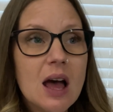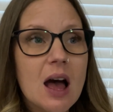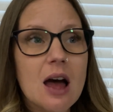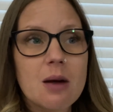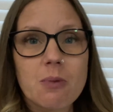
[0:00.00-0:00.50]

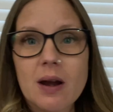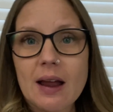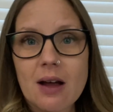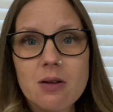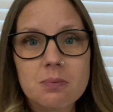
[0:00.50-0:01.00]
Right
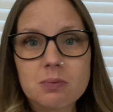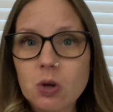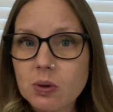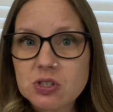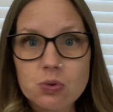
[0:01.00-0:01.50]
now, I'm
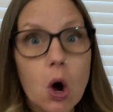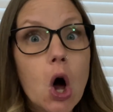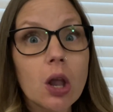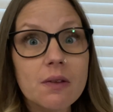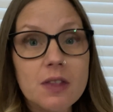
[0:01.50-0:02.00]
going to
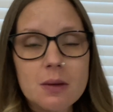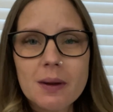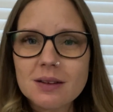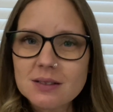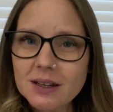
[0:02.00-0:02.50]
all of them. I
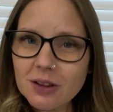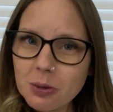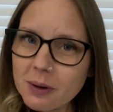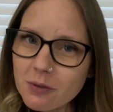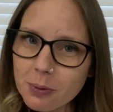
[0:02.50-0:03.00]
did take a little
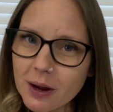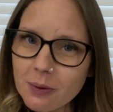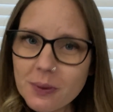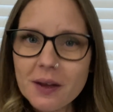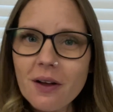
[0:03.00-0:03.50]
bit of a break
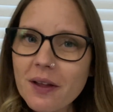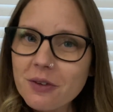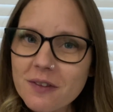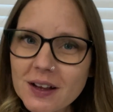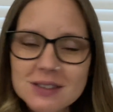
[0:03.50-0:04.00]
when they all had
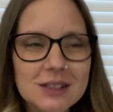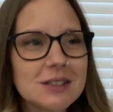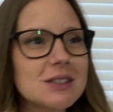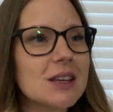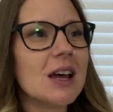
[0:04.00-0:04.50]
their
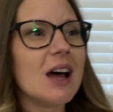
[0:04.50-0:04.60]
vaccines.